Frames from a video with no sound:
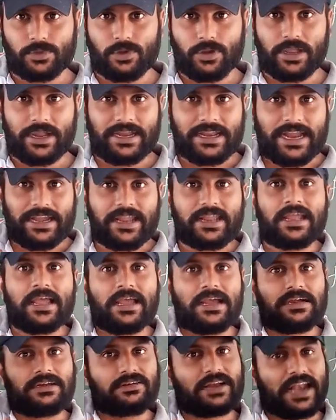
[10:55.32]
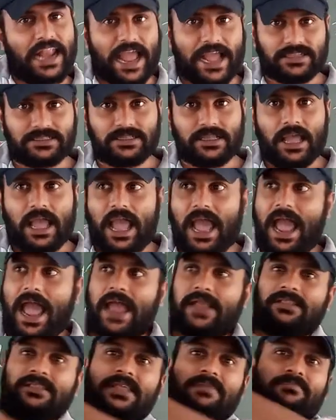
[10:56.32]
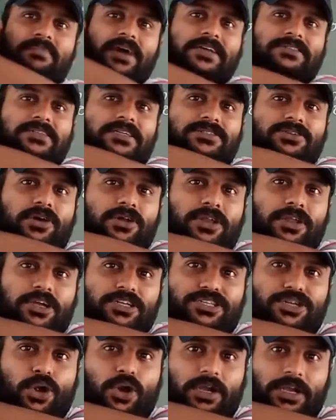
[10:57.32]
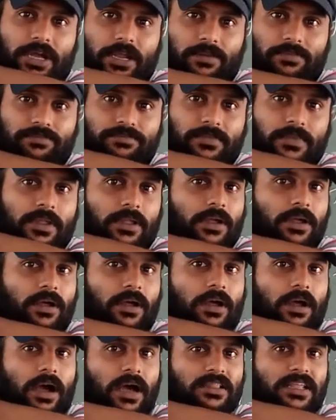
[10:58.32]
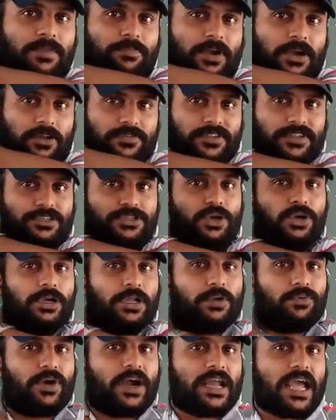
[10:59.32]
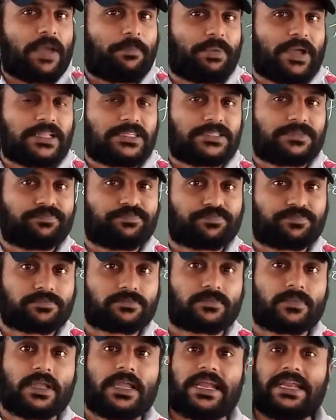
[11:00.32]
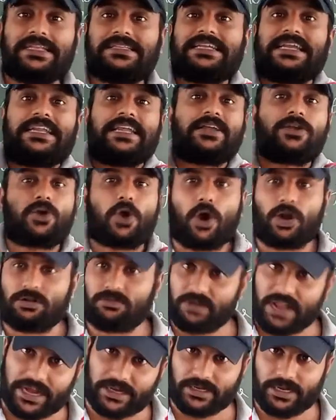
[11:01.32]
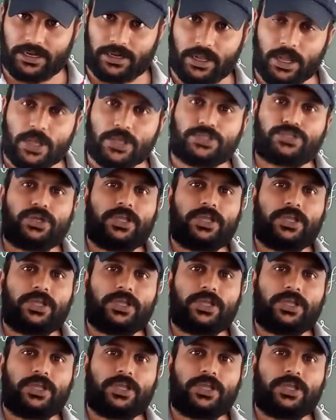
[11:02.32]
And the muscles on your shoulder, other part of the shoulder, what happens? It is getting contracted. So here